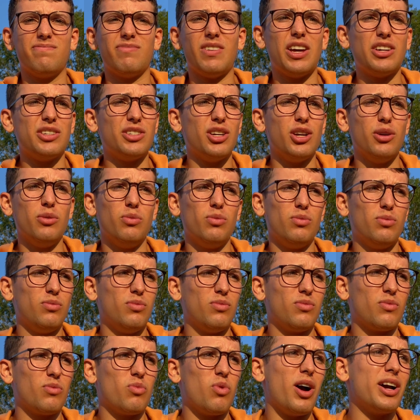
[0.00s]
I don't know,
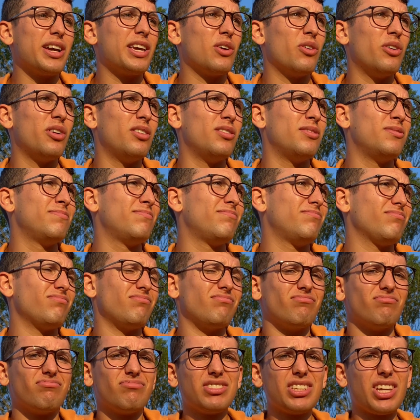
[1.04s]
working on
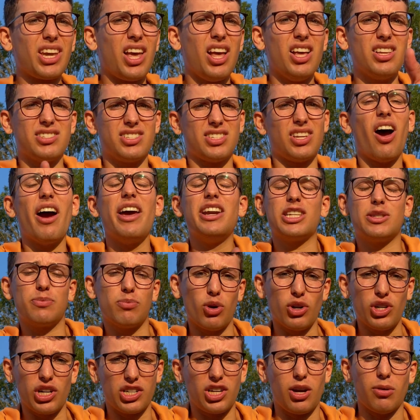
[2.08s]
a science
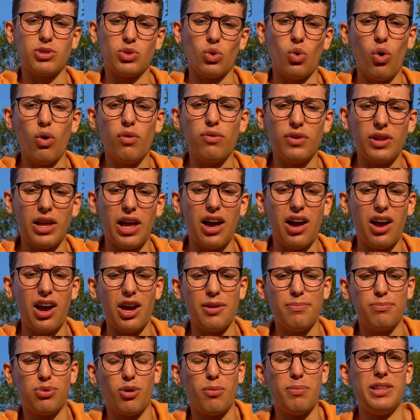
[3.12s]
project I was awful at,
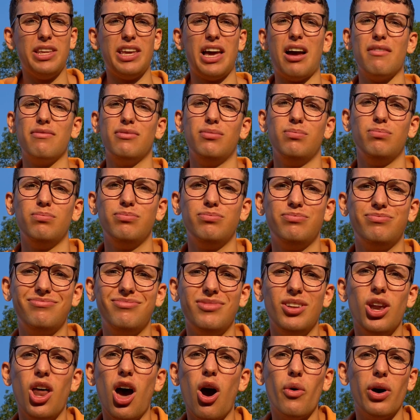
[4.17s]
I'd probably have
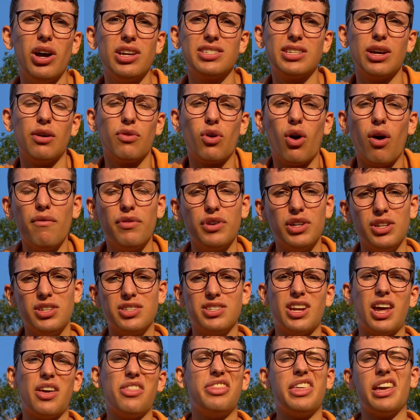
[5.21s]
lower self-confidence,
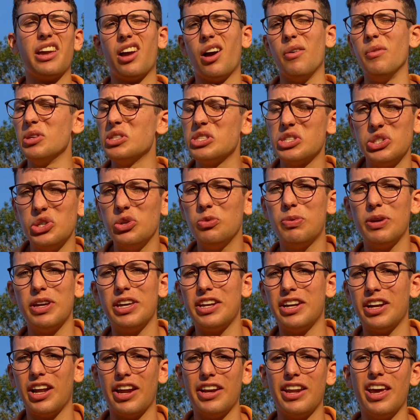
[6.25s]
and I'd think I was stupid,
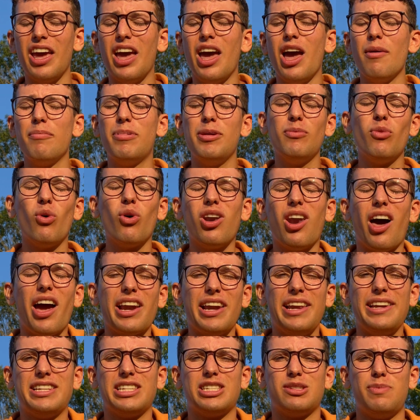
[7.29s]
and I'd be more
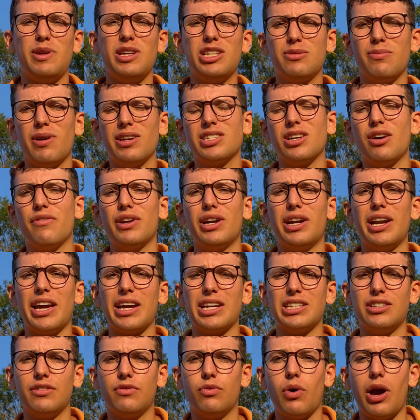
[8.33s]
likely to speak to myself in a
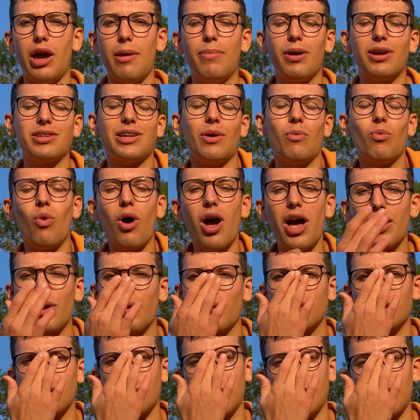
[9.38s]
negative way because I'm working
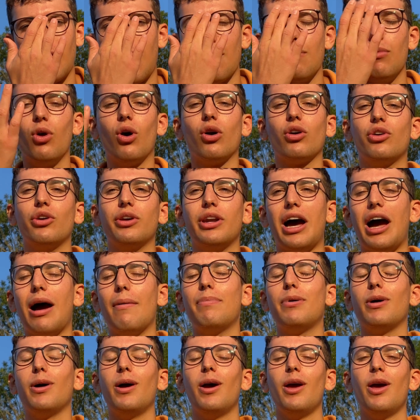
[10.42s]
on something that I'm not good at.
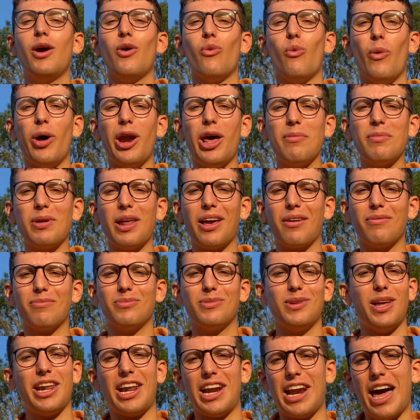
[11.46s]
But when I'm like
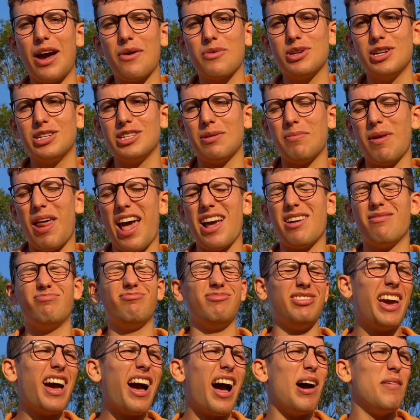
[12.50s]
learning languages, I'm like,
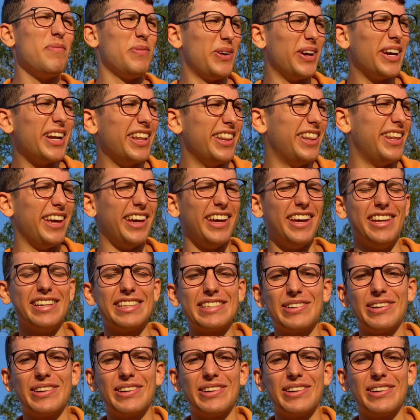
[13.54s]
yeah, I'm good at this.